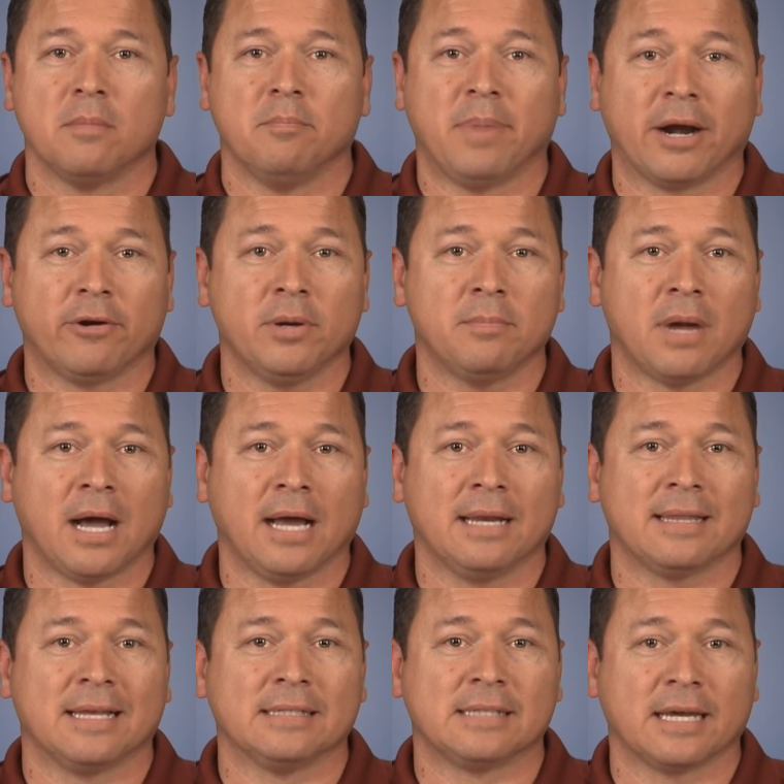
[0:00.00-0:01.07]
Bear in
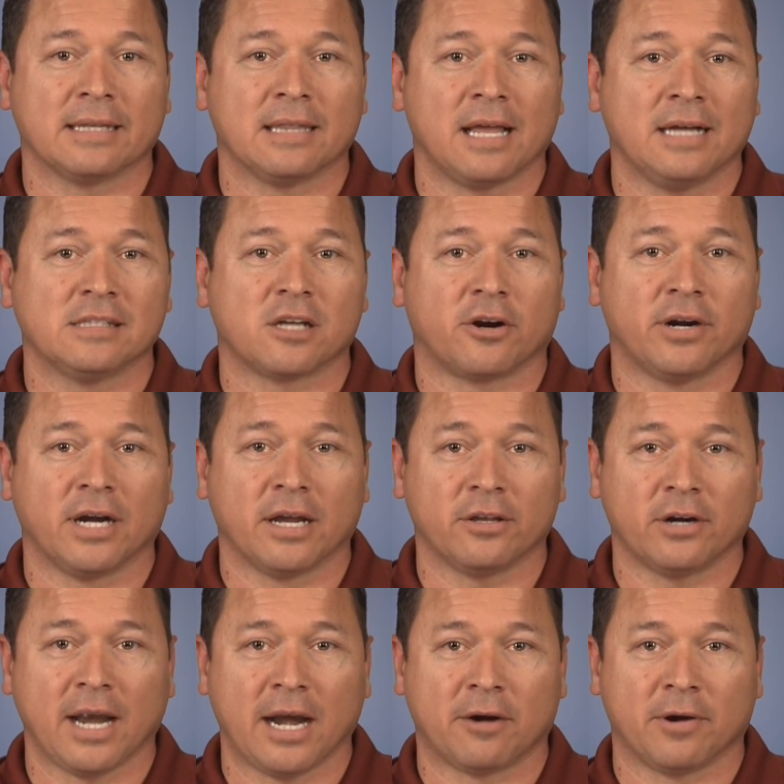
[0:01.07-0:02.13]
mind that deadlines are
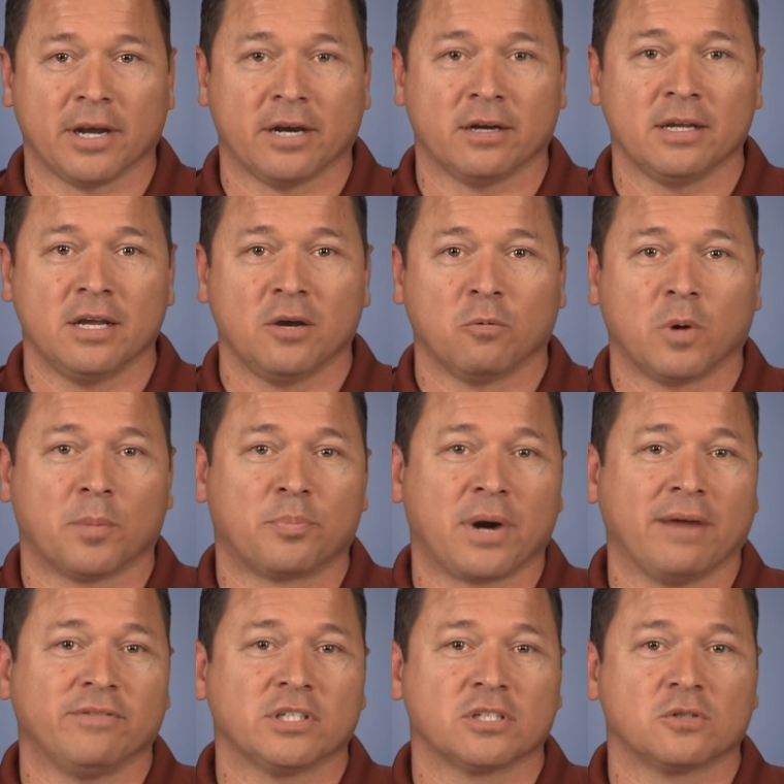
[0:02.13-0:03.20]
another area where
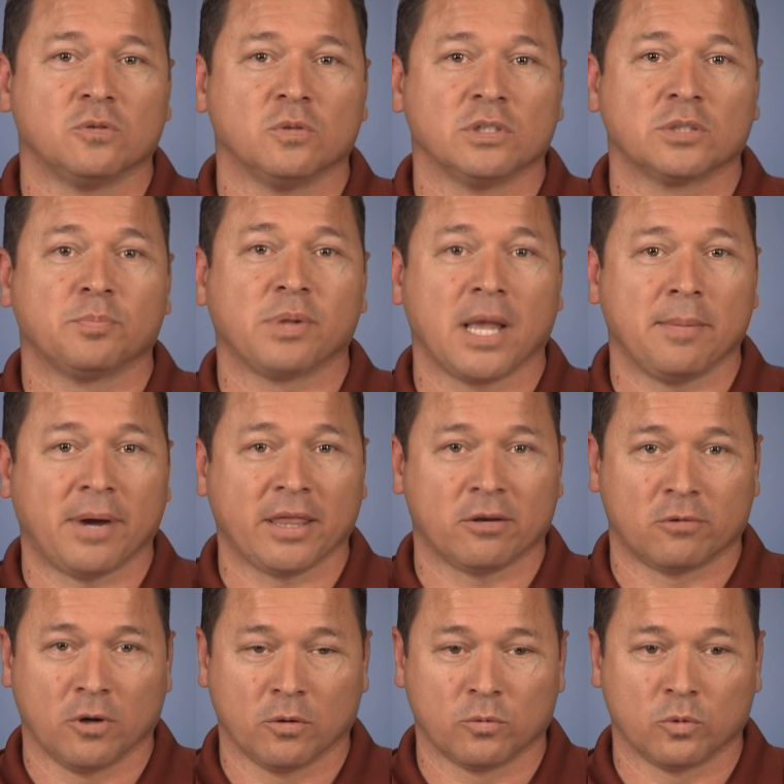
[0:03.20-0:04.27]
private schools play by
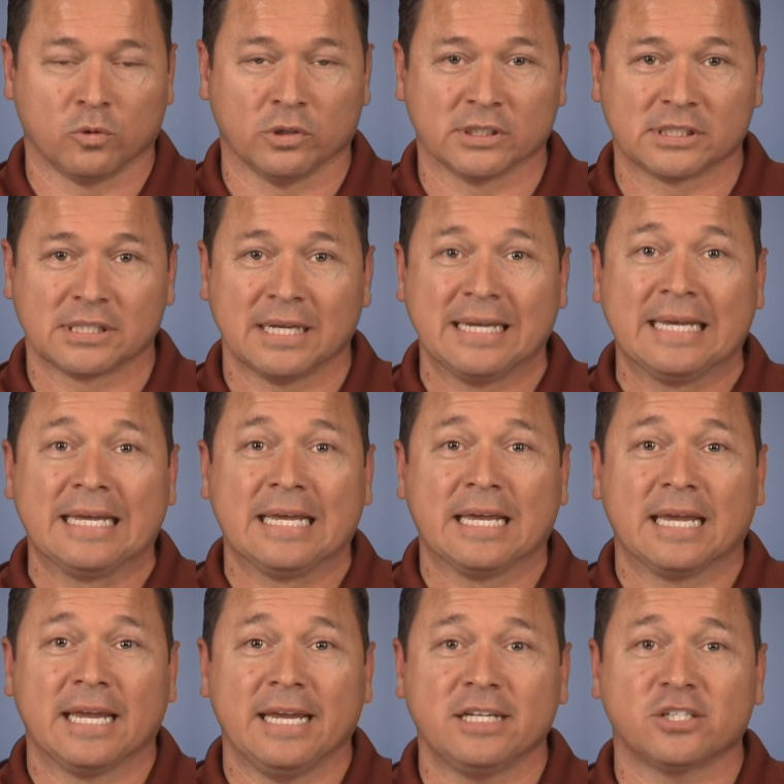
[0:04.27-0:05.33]
their own rules.
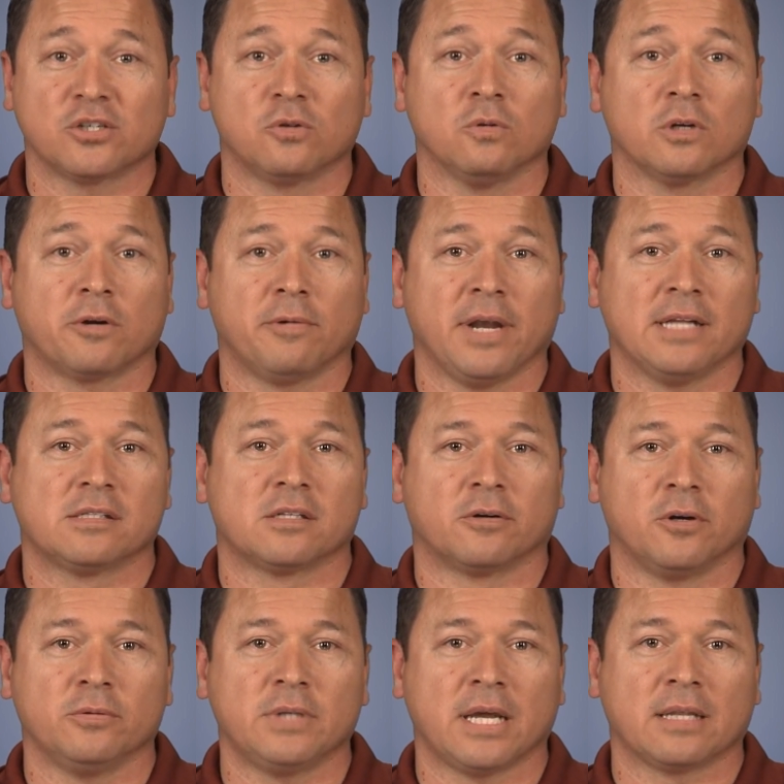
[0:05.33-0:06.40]
Each school creates their
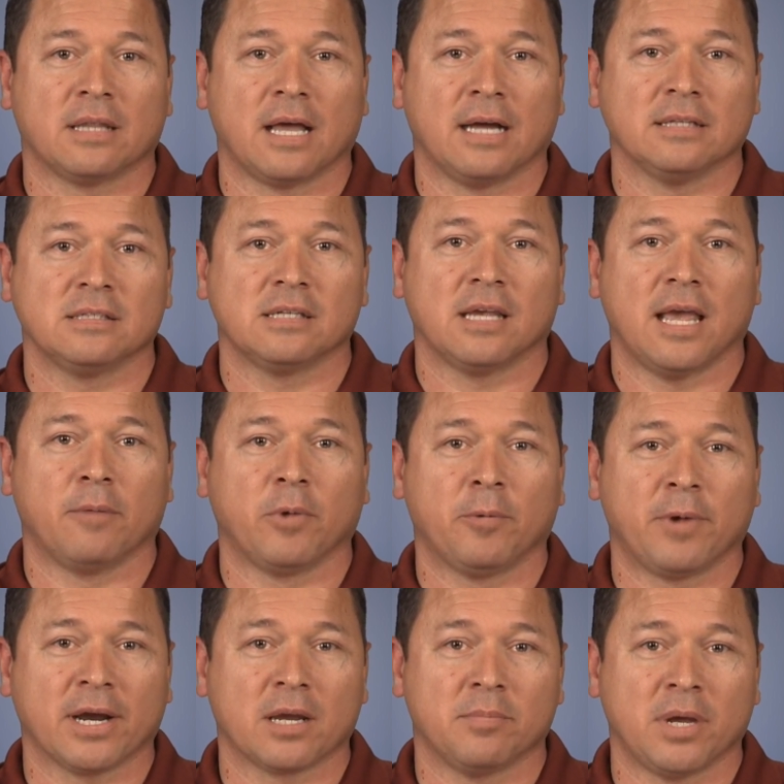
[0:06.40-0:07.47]
own deadlines, and we
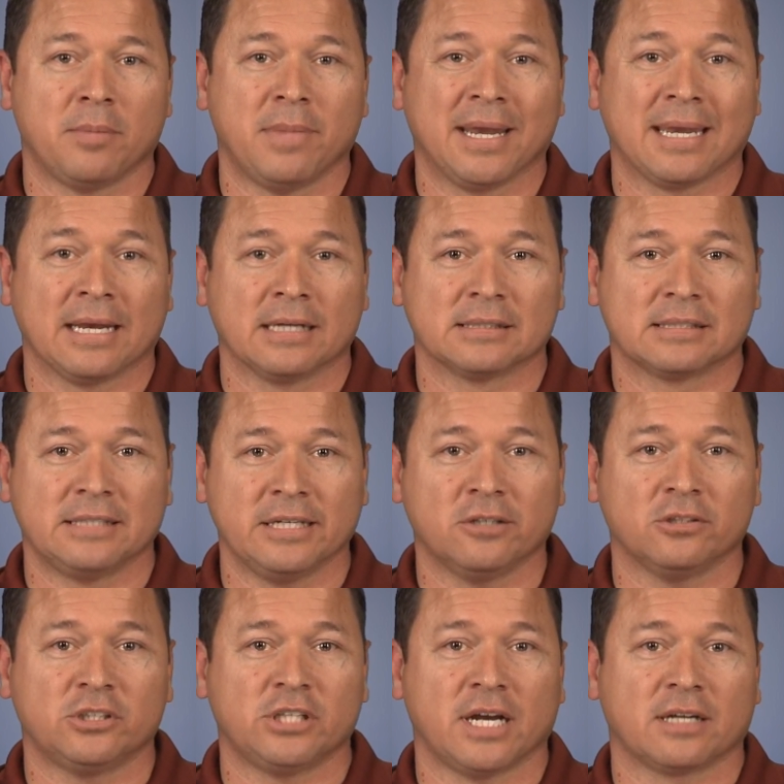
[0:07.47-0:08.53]
recommend making a
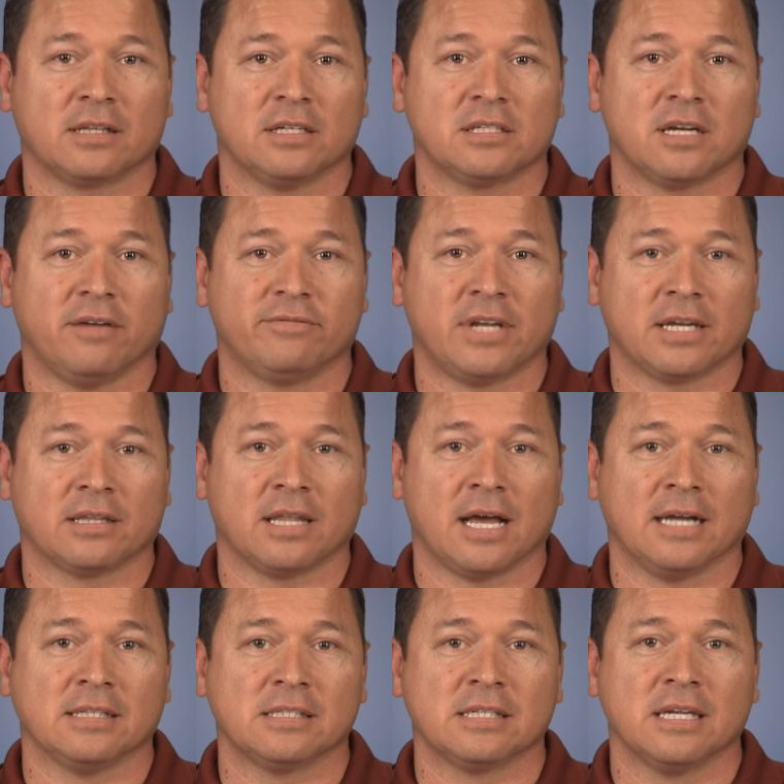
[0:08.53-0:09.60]
single checklist of
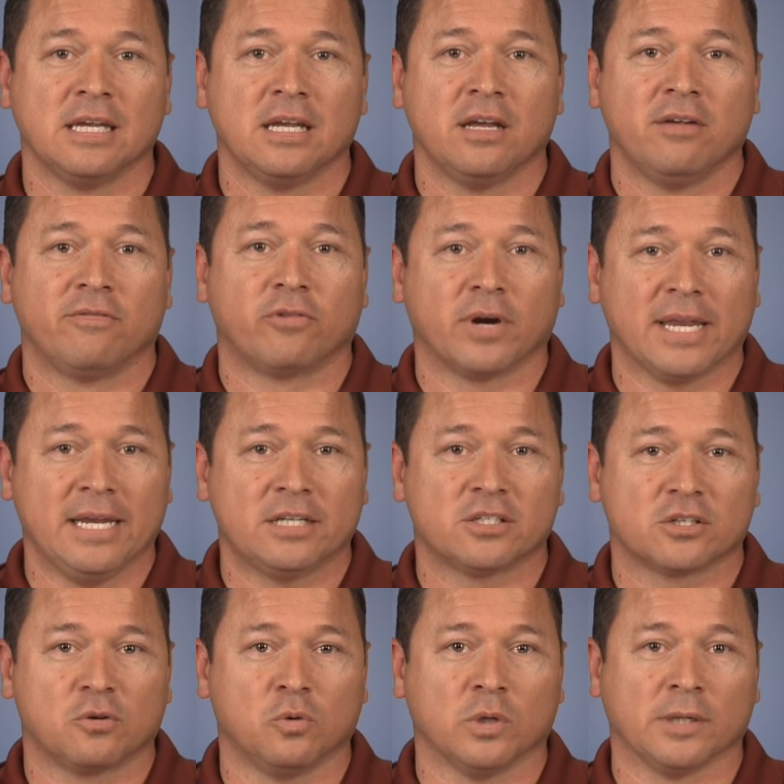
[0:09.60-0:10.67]
deadlines for each
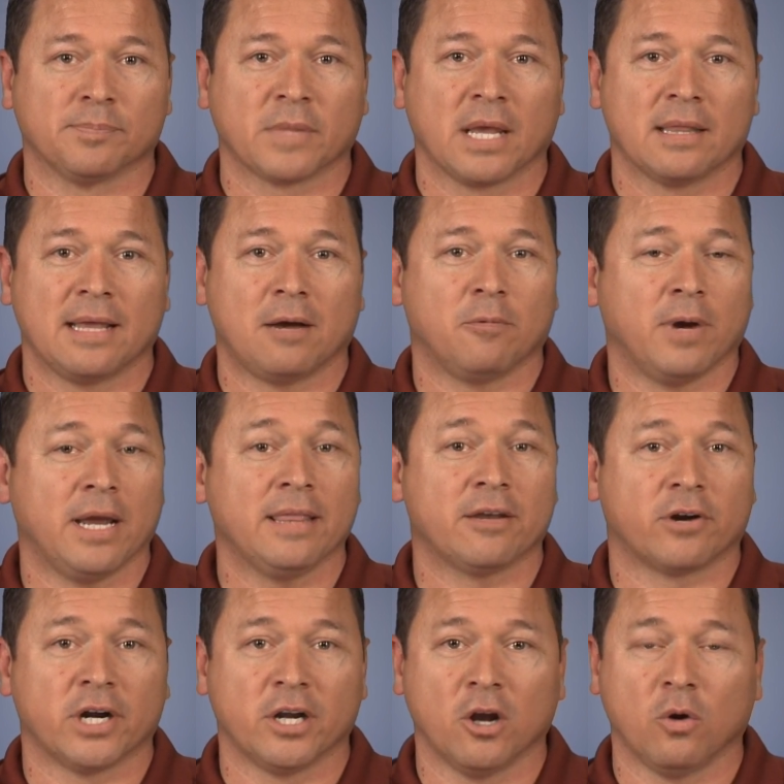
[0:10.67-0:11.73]
school. That way,
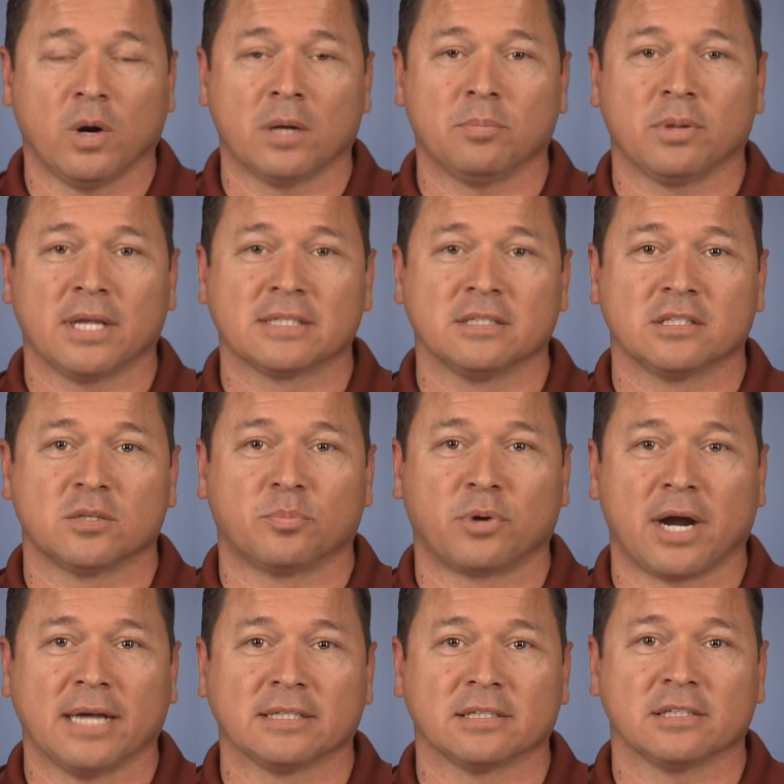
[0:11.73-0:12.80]
there are no unpleasant
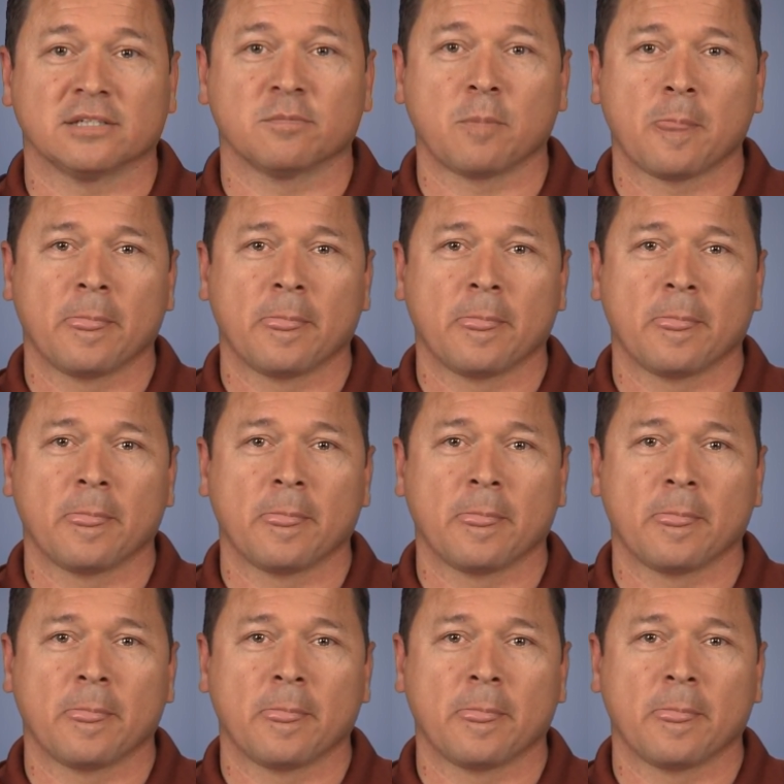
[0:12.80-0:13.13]
surprises.